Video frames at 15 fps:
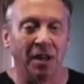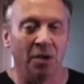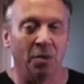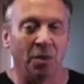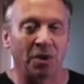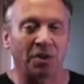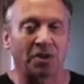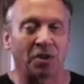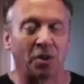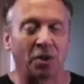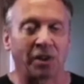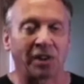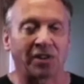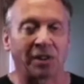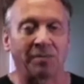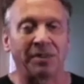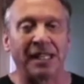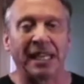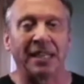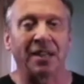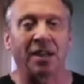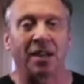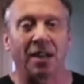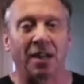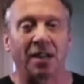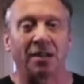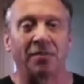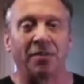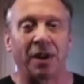which is to look at some data